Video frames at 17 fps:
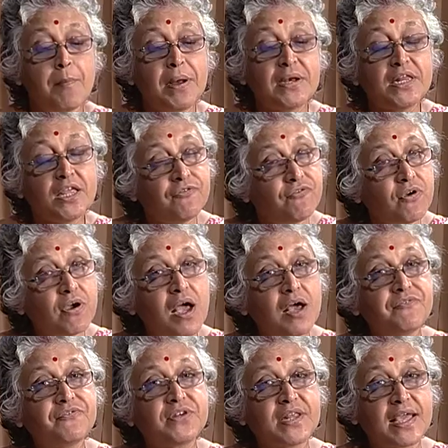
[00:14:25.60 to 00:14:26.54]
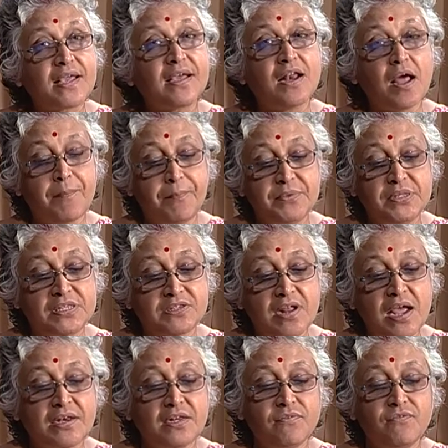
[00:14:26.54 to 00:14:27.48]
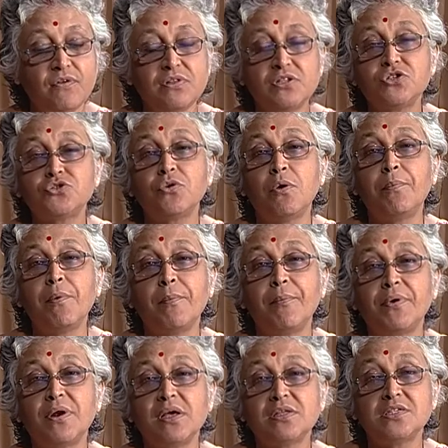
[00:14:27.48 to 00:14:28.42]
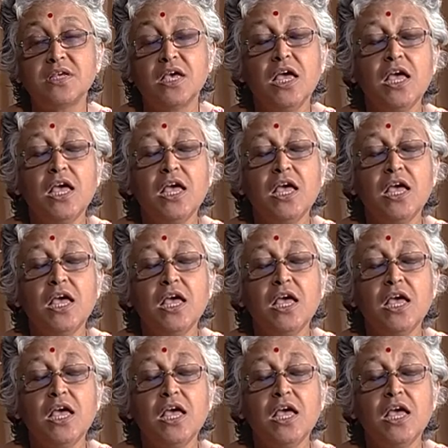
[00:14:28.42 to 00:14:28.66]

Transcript: But if you have taken up this writing for the soap operas,